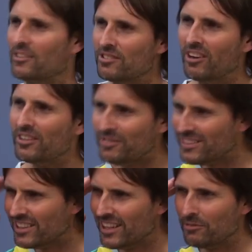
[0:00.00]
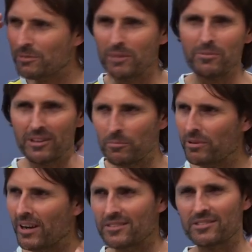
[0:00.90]
It's not your intellect, remember, that
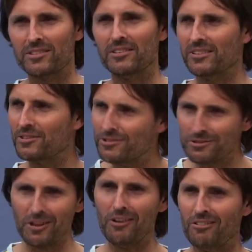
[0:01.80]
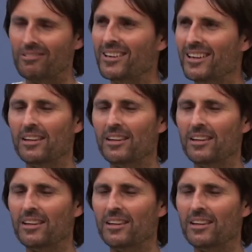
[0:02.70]
prays to God, it's your soul.